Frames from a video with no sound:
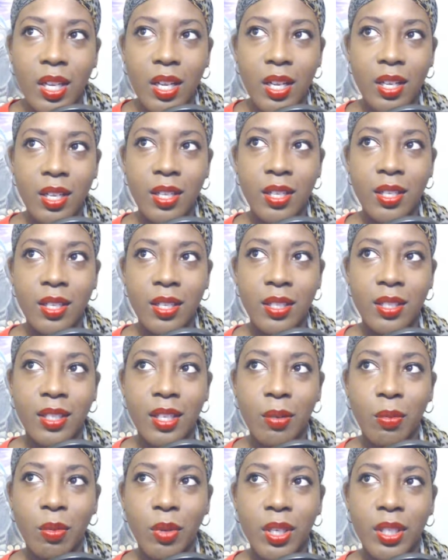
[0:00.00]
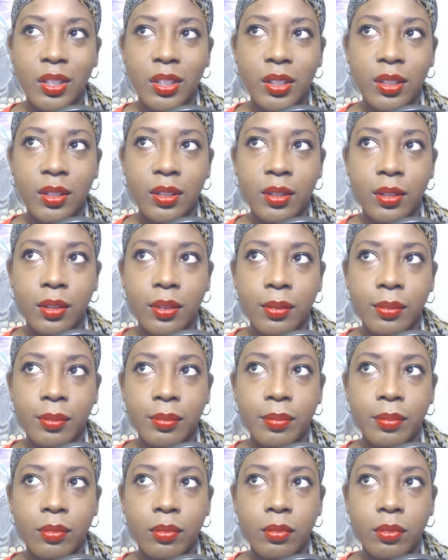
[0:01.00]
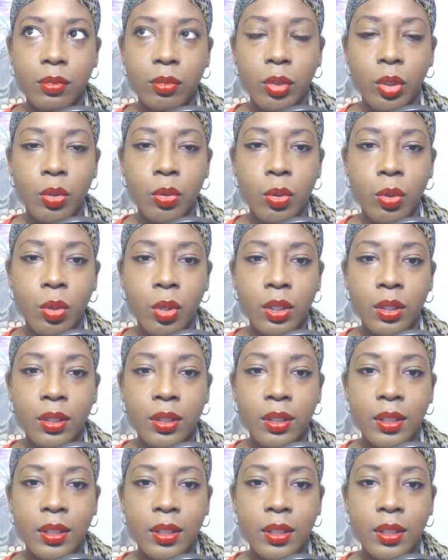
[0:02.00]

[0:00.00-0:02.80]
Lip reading: I wanted to record